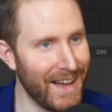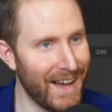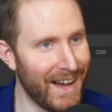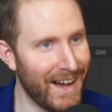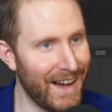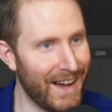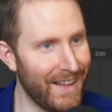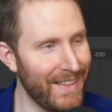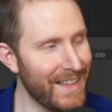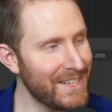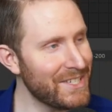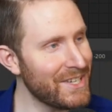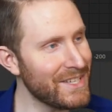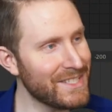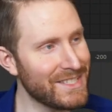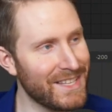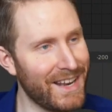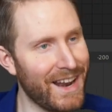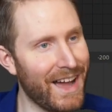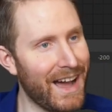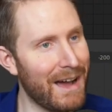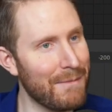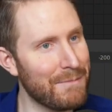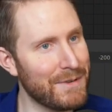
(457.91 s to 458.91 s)
That's just
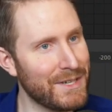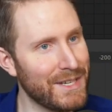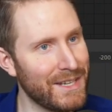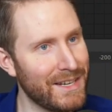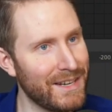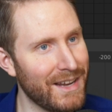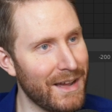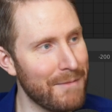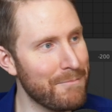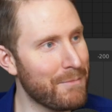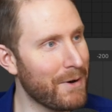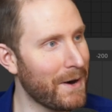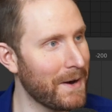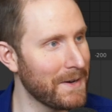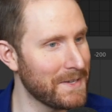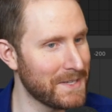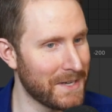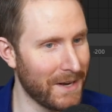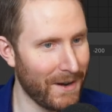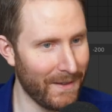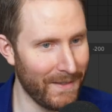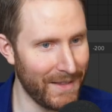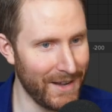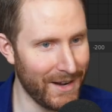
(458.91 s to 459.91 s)
an option. I'm
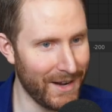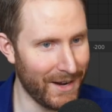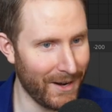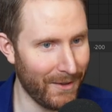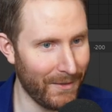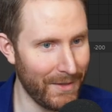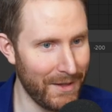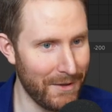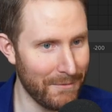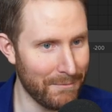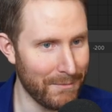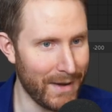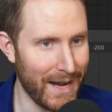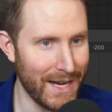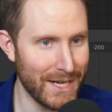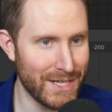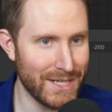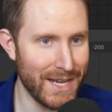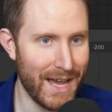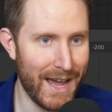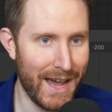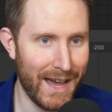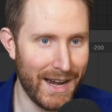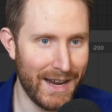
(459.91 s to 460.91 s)
personally going to leave my
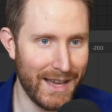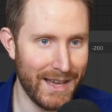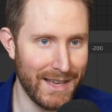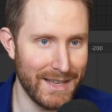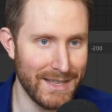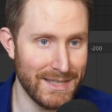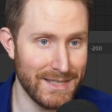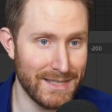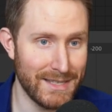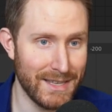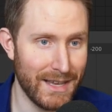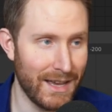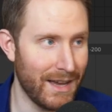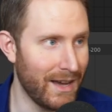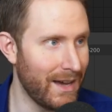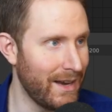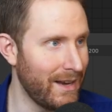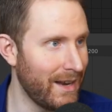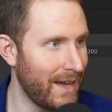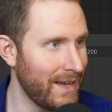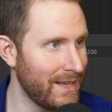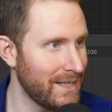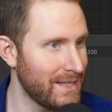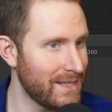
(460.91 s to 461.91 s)
chat as a
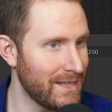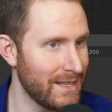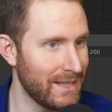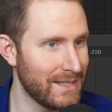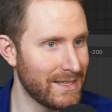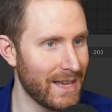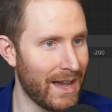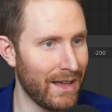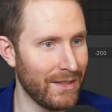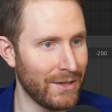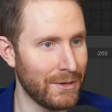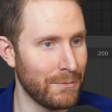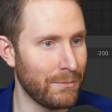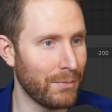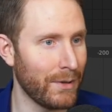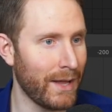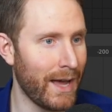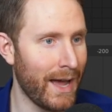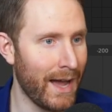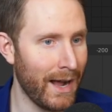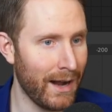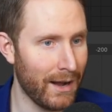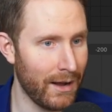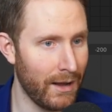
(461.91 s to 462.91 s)
nice solid
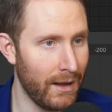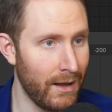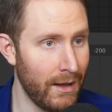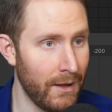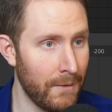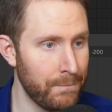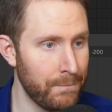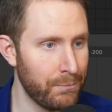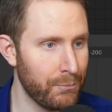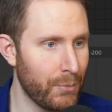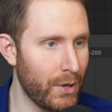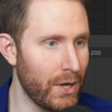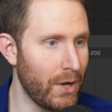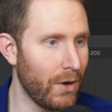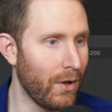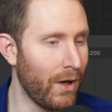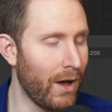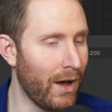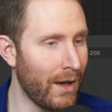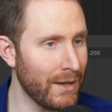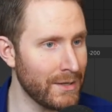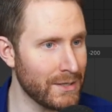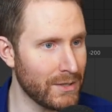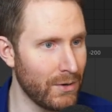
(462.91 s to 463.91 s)
black, but you'll
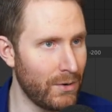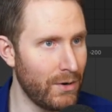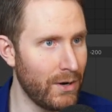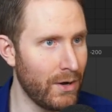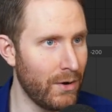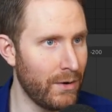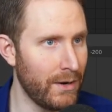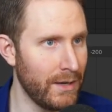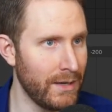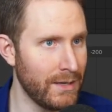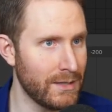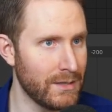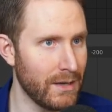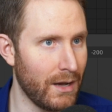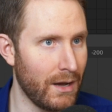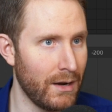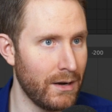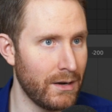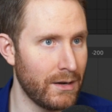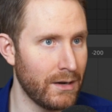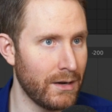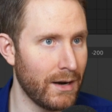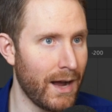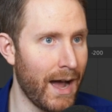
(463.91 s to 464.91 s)
also notice
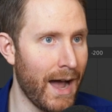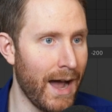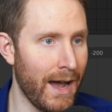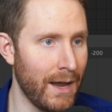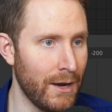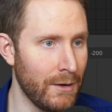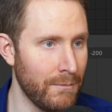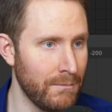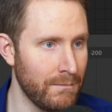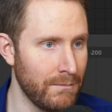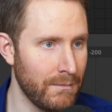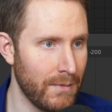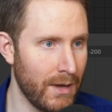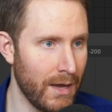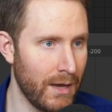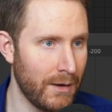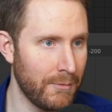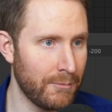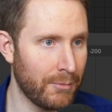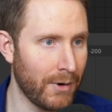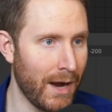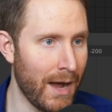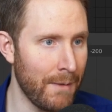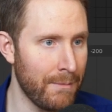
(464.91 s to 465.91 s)
under item
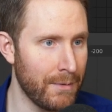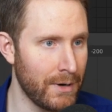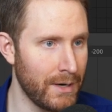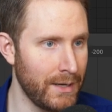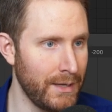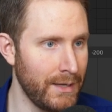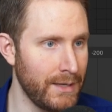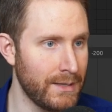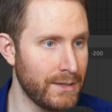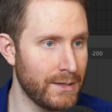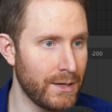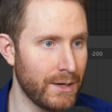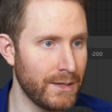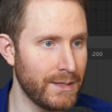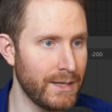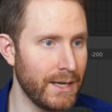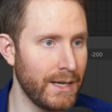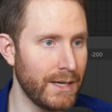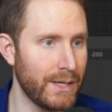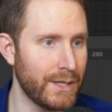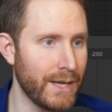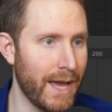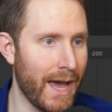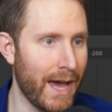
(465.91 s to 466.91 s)
and properties, there's
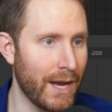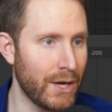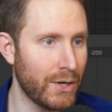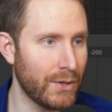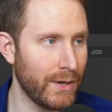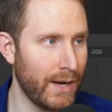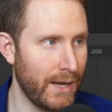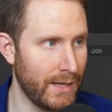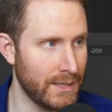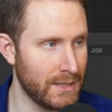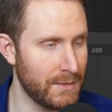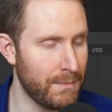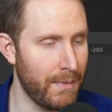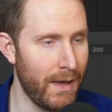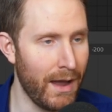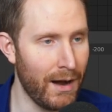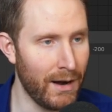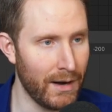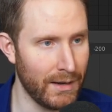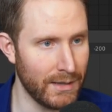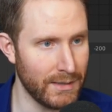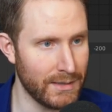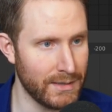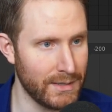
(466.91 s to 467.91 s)
a chat
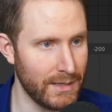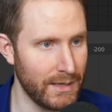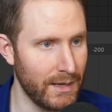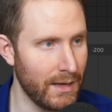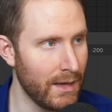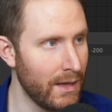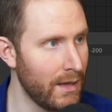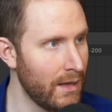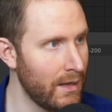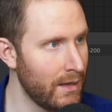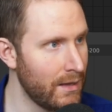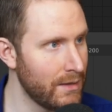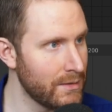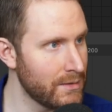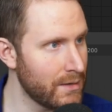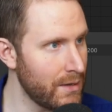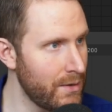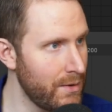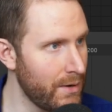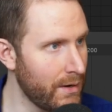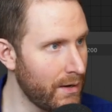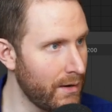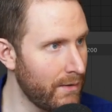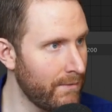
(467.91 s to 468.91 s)
transparency. So
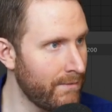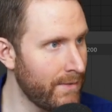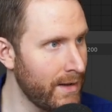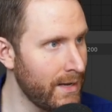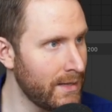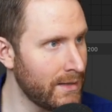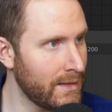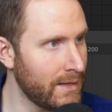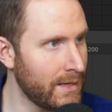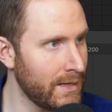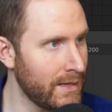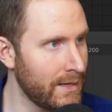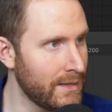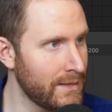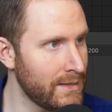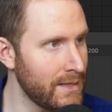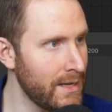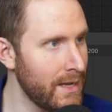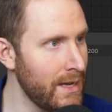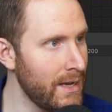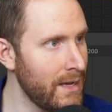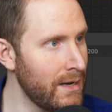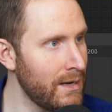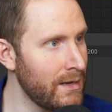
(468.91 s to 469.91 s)
you can fade this
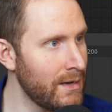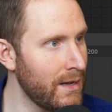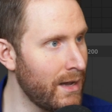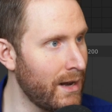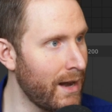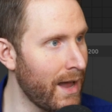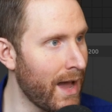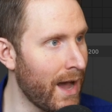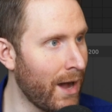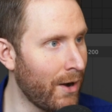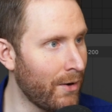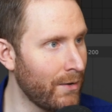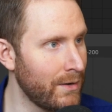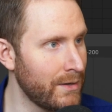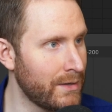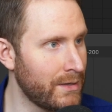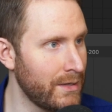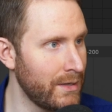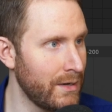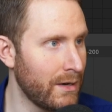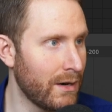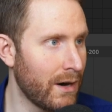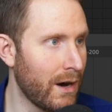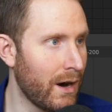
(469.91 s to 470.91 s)
in and out
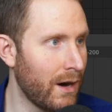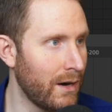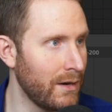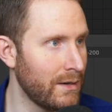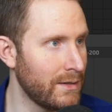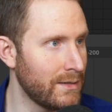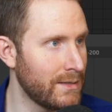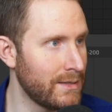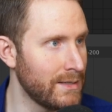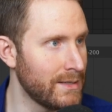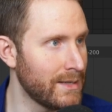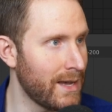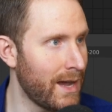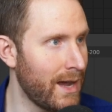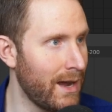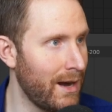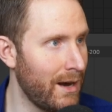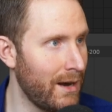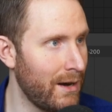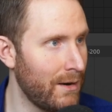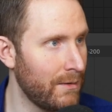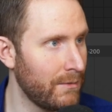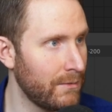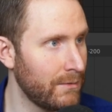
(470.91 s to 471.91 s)
to your heart's
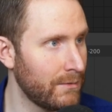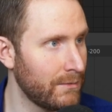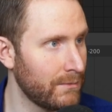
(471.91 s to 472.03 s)
desire.